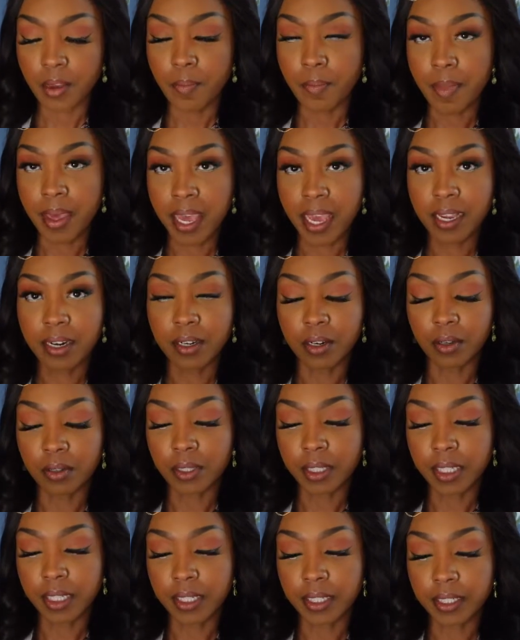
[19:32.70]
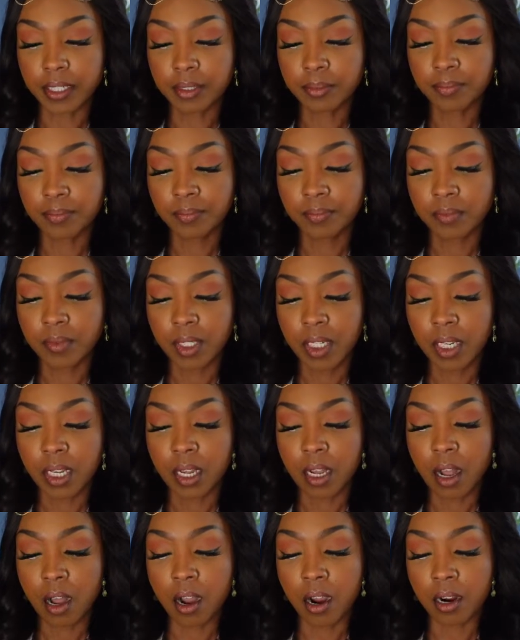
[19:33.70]
magnolia,
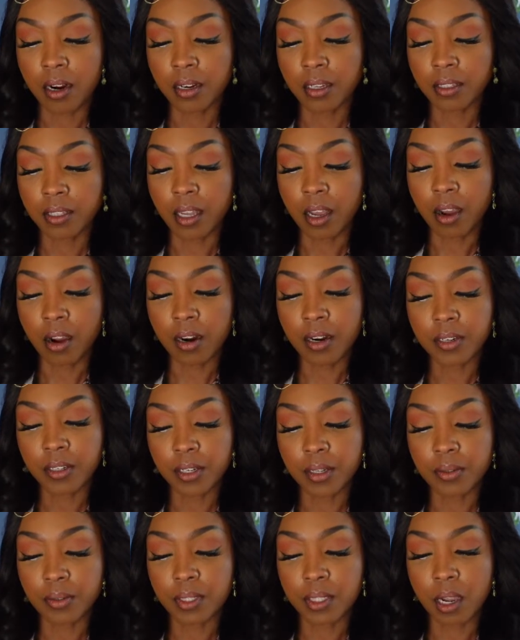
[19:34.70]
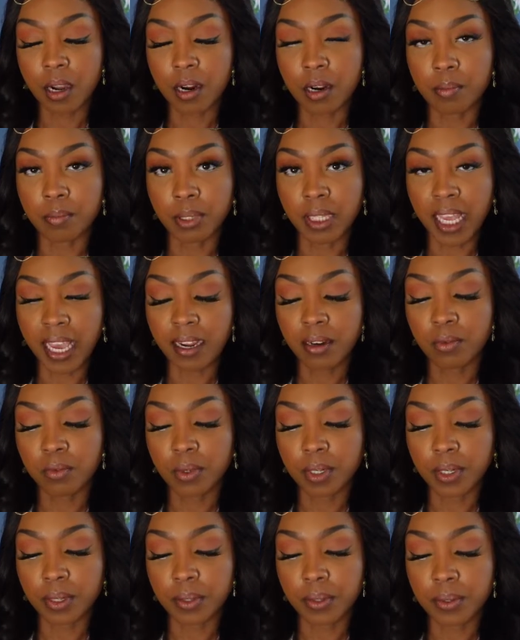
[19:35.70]
heart, the heart notes are black
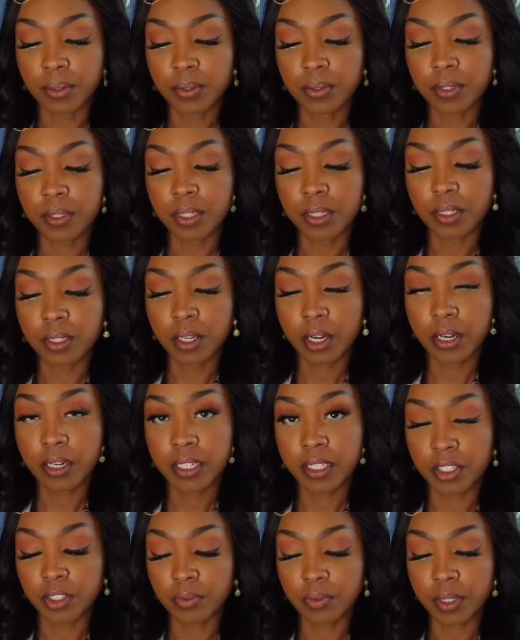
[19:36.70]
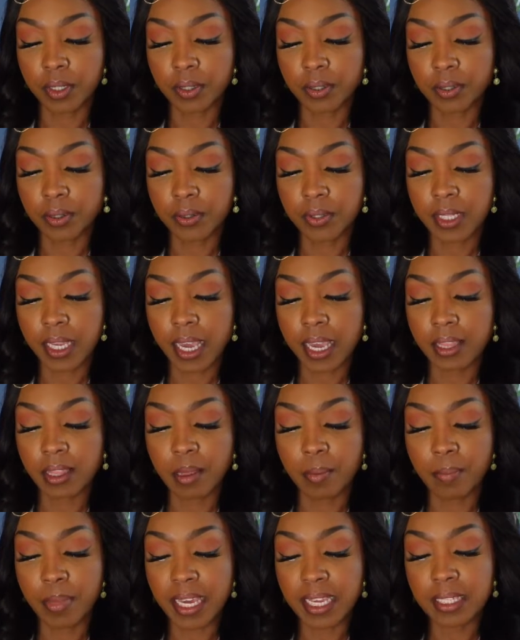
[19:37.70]
rose, Turkish rose, and
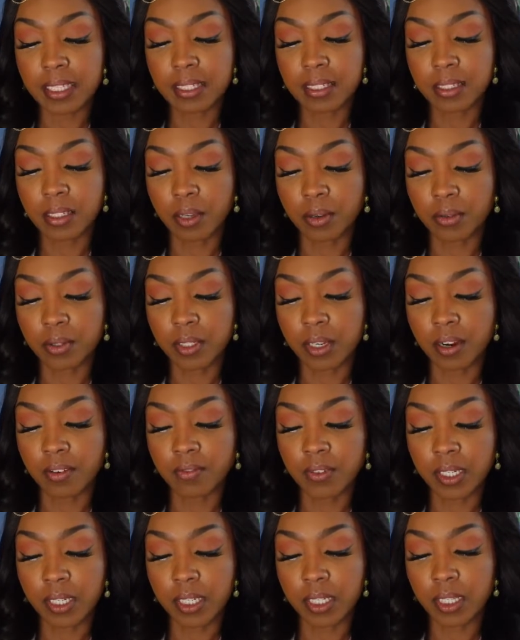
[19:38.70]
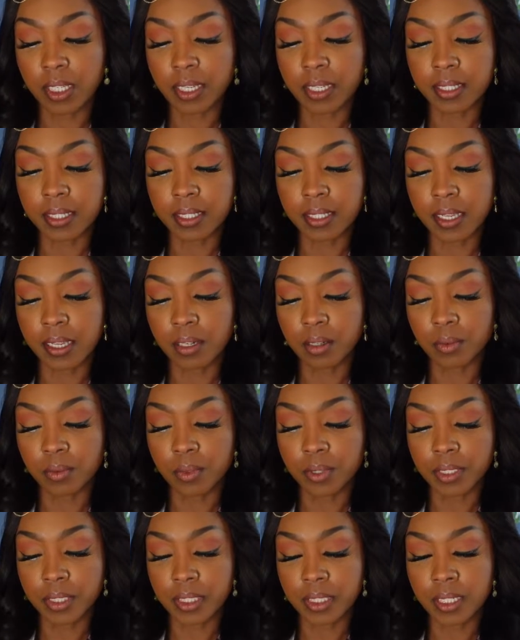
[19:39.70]
the base notes are vanilla and
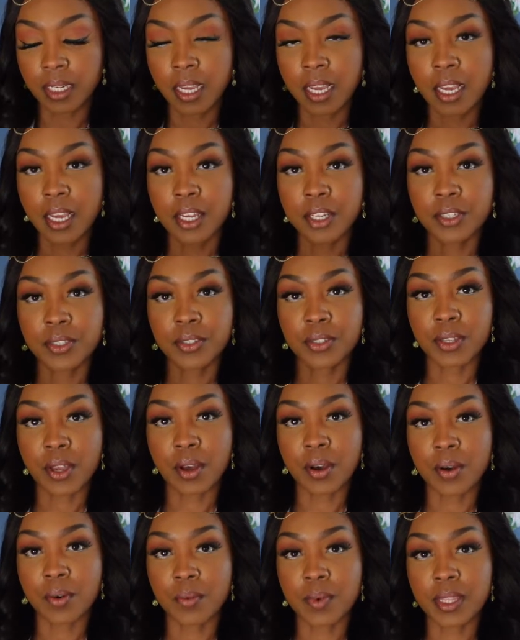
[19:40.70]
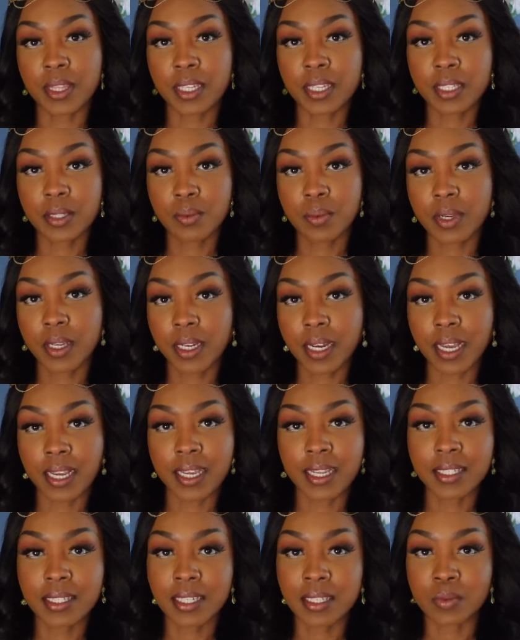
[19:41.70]
sandalwood. So with this one, I
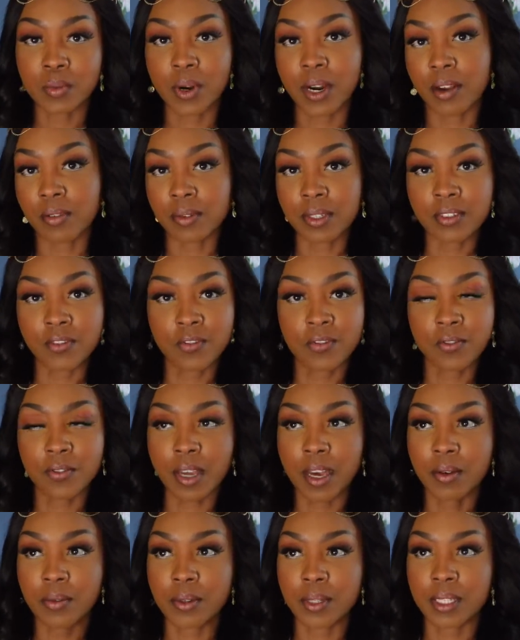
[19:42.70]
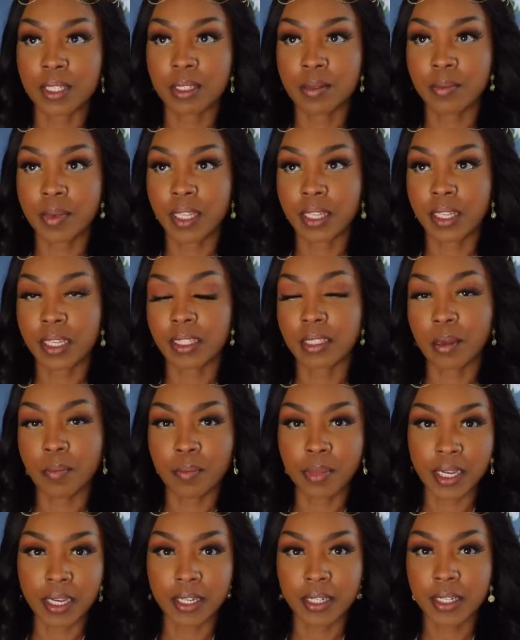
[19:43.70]
guess that's where I was I was smelling the
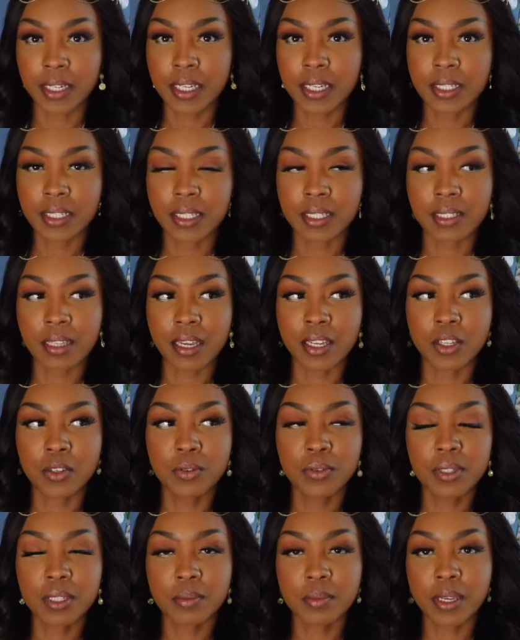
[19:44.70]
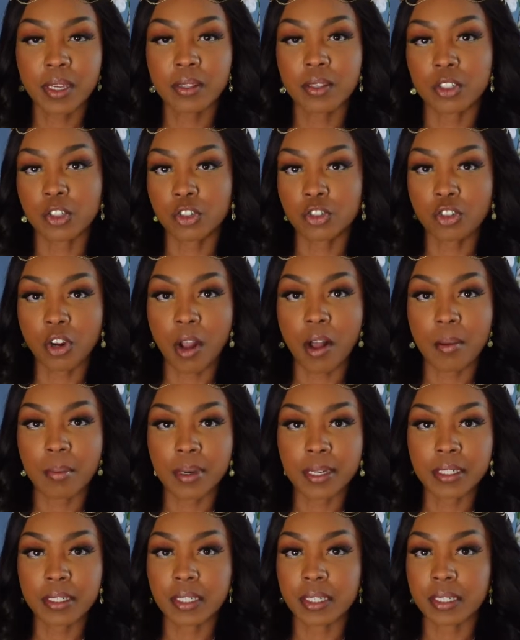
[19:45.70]
berries. It's like you smell the
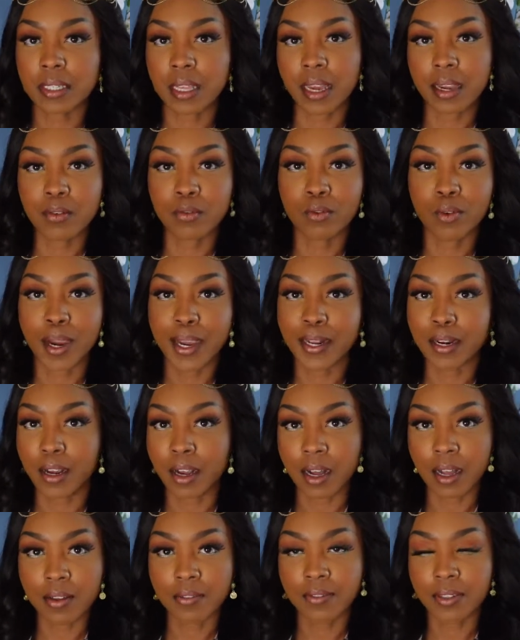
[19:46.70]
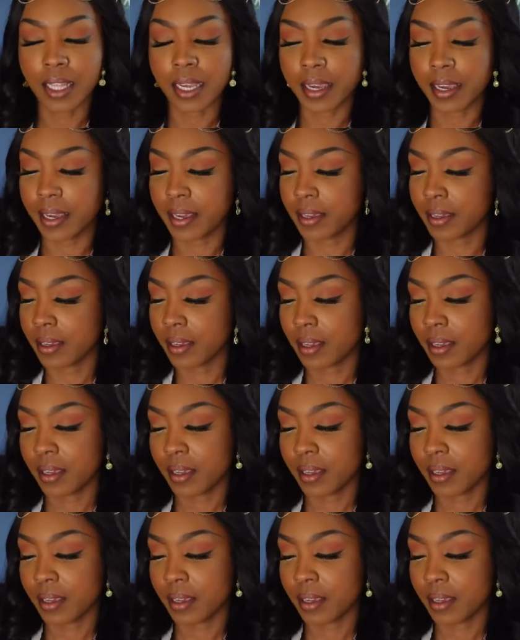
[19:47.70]
strawberries like right off, like